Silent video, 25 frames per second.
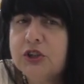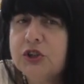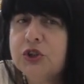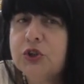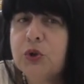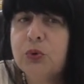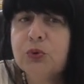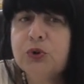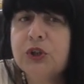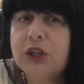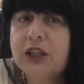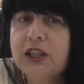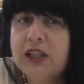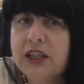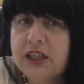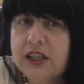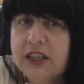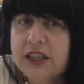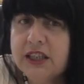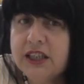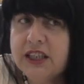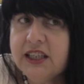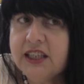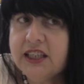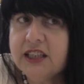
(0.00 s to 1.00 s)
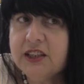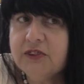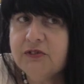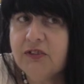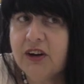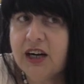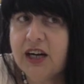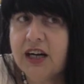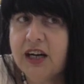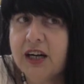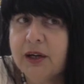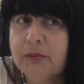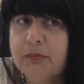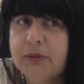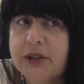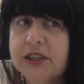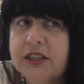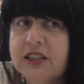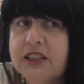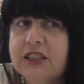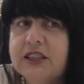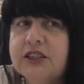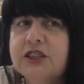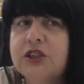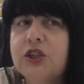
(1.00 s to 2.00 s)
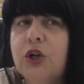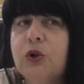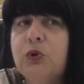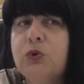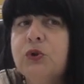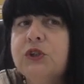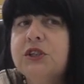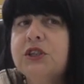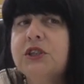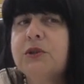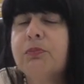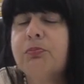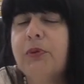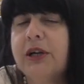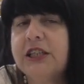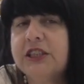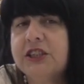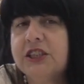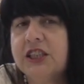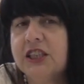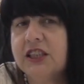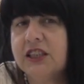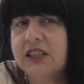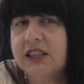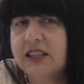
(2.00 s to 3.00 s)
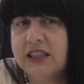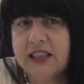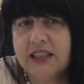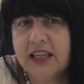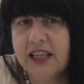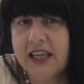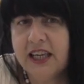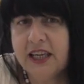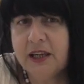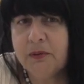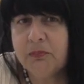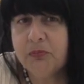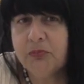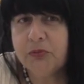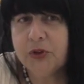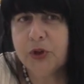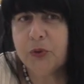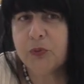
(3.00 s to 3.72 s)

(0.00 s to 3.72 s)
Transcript: so the learning environment is always matching the name